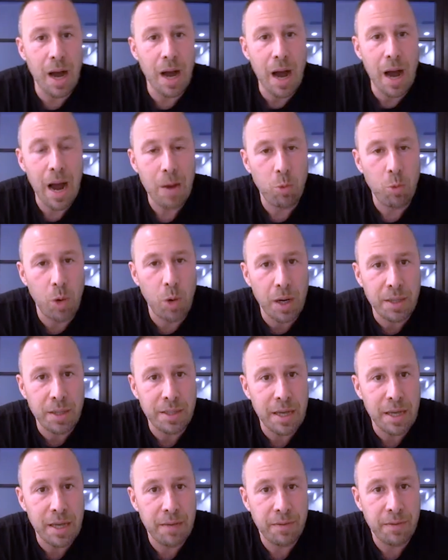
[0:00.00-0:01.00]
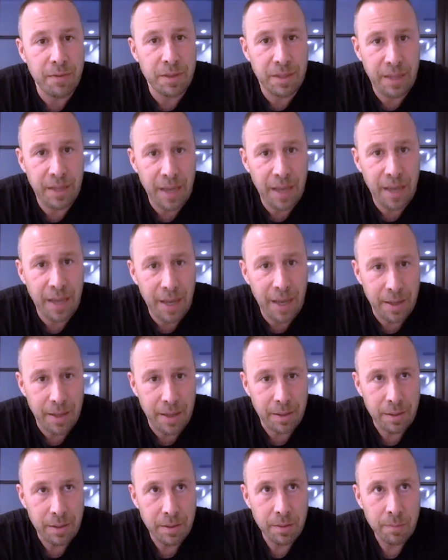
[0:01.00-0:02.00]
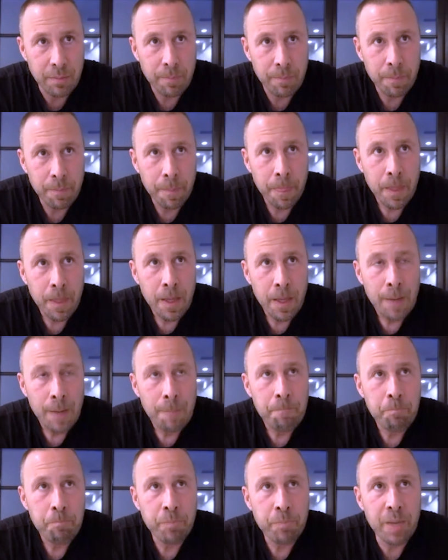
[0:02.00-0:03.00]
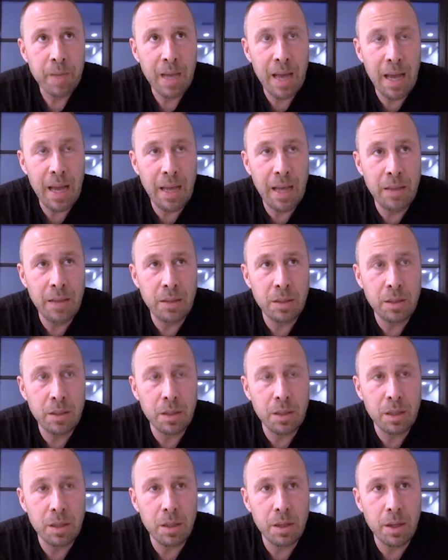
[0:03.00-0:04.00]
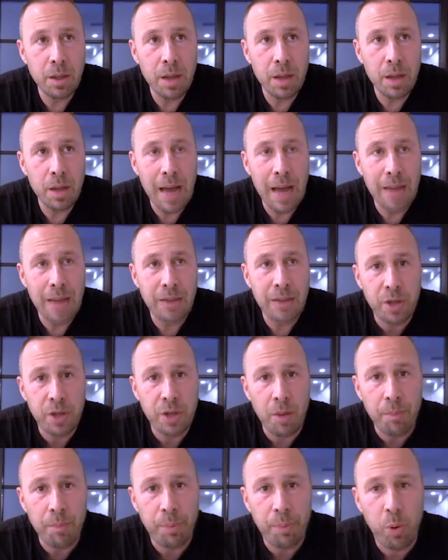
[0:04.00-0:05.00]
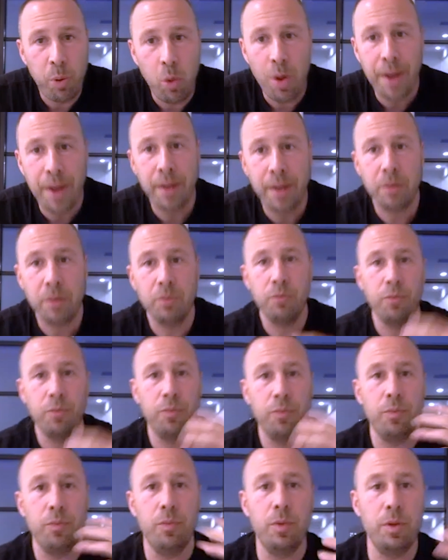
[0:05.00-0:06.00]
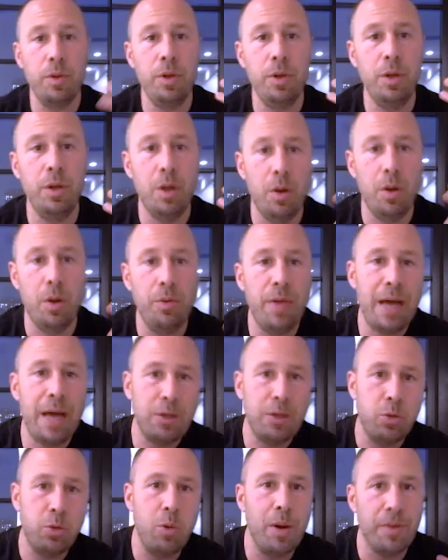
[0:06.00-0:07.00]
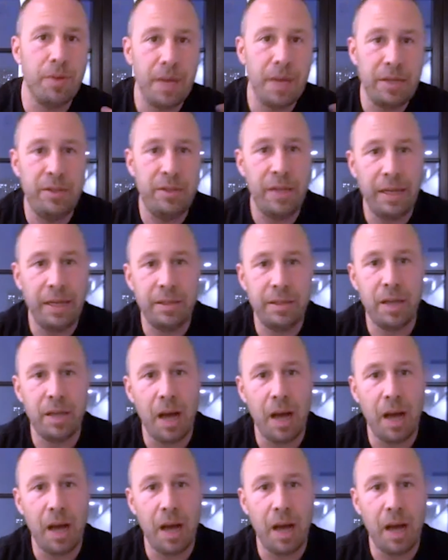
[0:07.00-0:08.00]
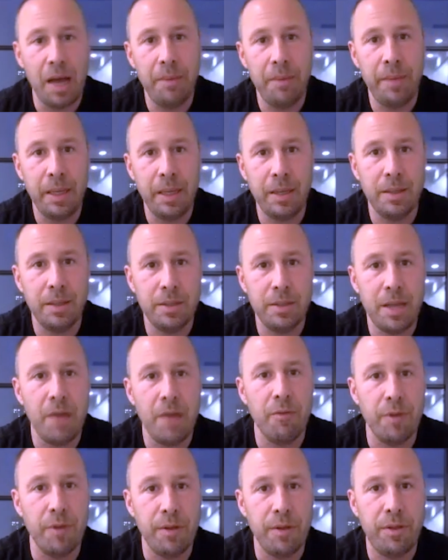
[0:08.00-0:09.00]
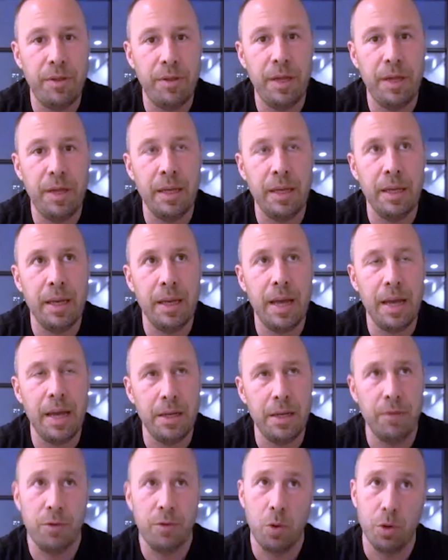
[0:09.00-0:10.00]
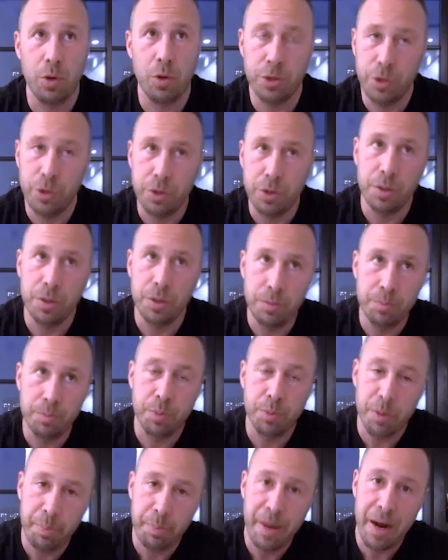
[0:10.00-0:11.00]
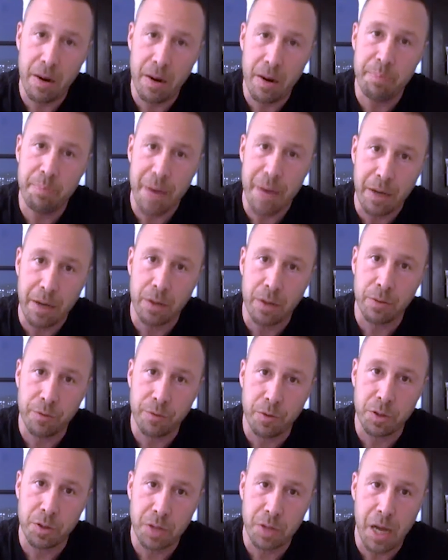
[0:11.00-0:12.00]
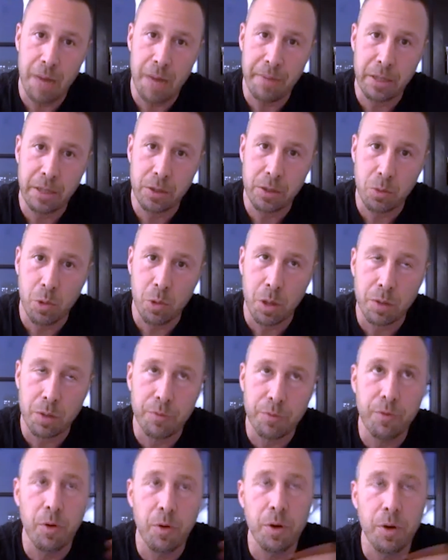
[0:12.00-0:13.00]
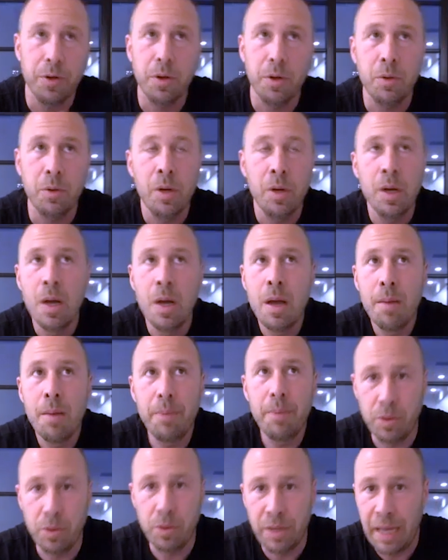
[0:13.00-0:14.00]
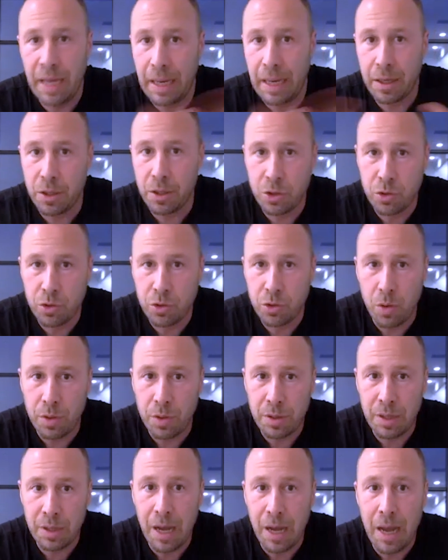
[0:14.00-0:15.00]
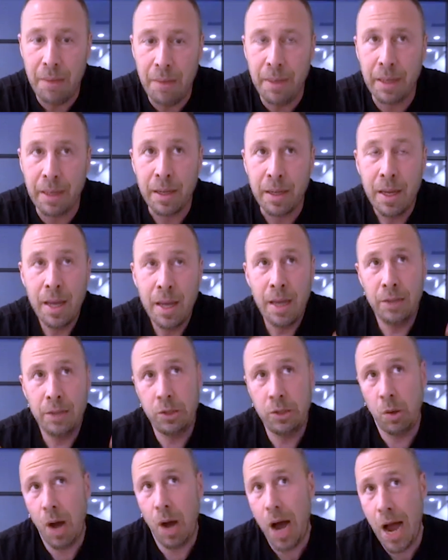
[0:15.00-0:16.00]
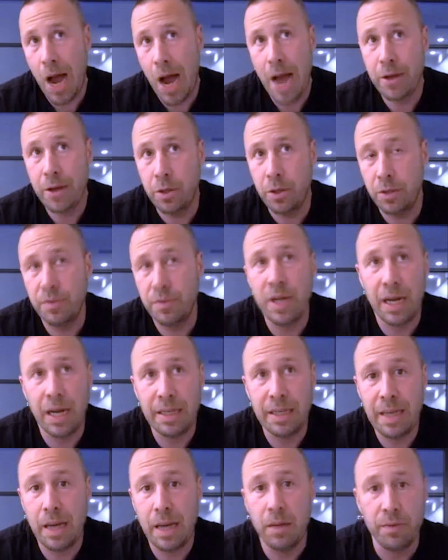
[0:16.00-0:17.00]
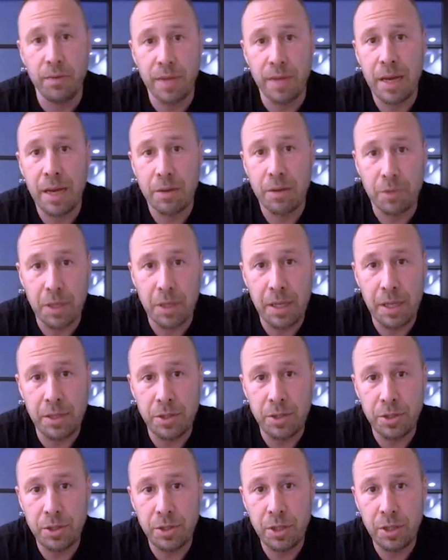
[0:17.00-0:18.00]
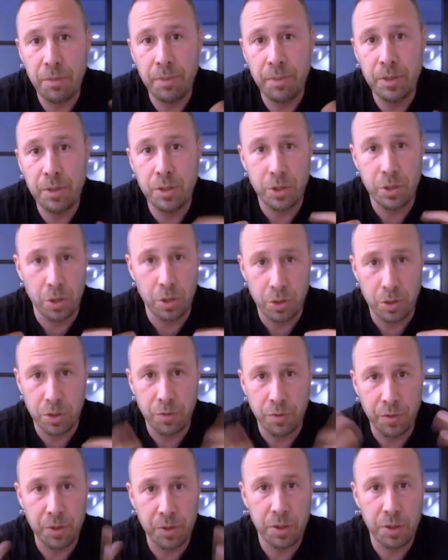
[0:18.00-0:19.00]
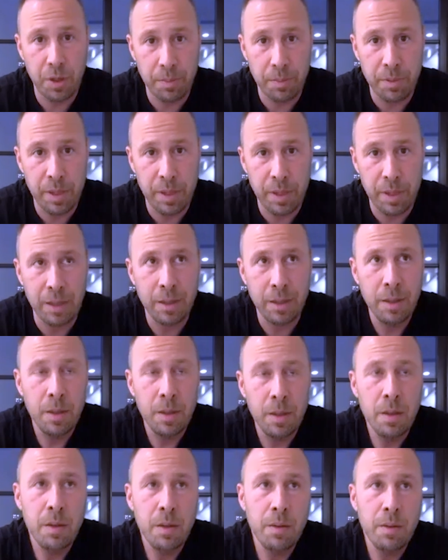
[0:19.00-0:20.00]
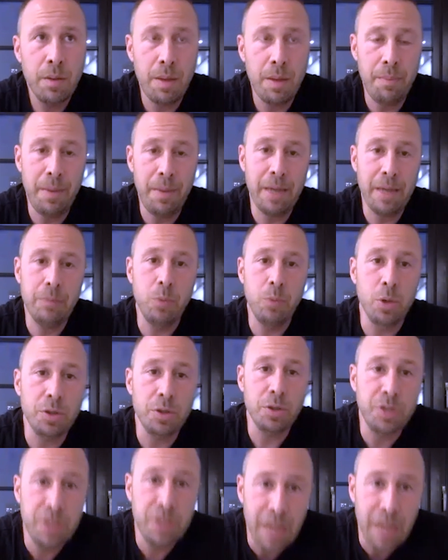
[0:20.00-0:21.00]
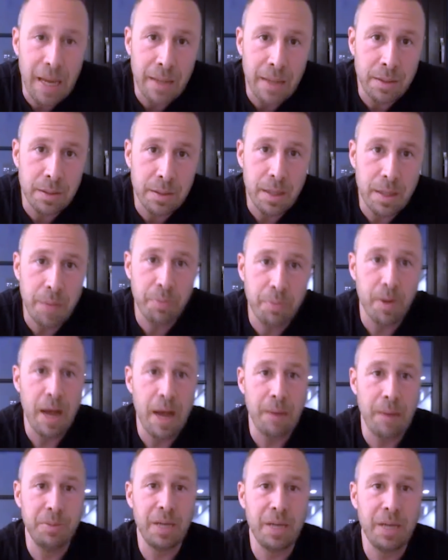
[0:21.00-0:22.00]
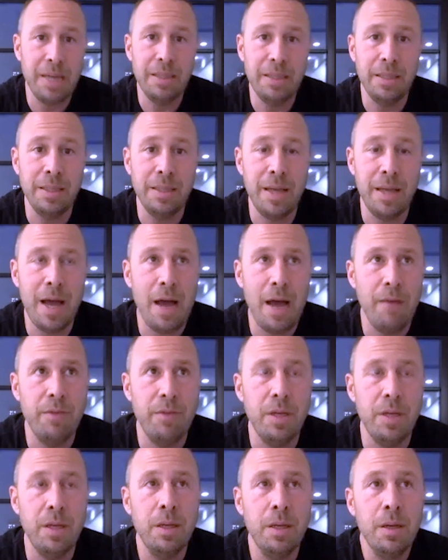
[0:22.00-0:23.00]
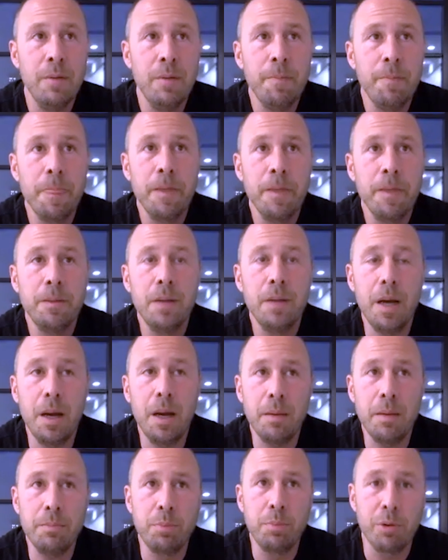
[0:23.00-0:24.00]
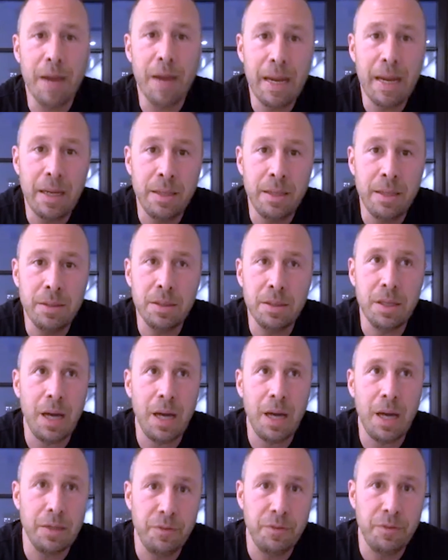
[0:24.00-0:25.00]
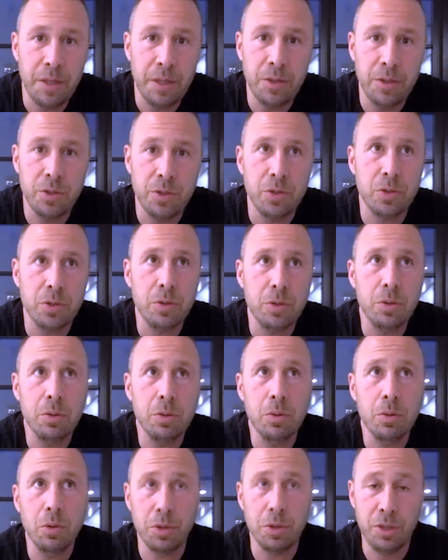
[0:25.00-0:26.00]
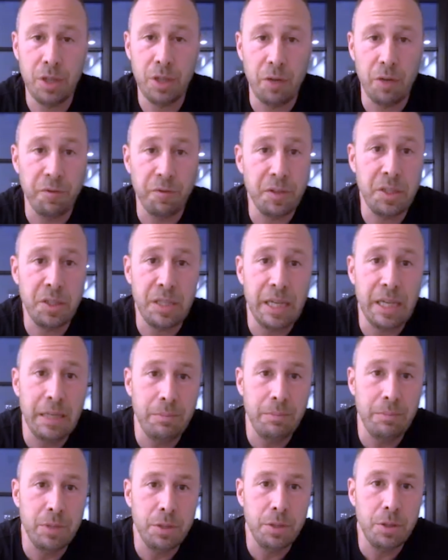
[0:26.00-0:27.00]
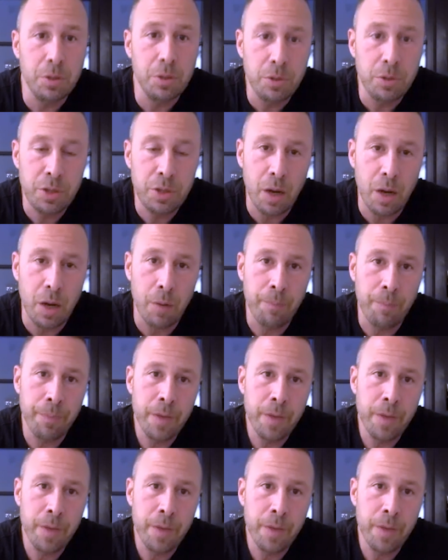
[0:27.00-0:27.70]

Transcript: I wanted to have a kid. And at some point, you know, that's where they say timing is everything. And, of course, you can prepare better for timing to work for you, but you can't control the timing. So I could have gotten out of that relationship and searched for something that made more sense, and perhaps I didn't have the uh, brains, confidence, or self-esteem to do so.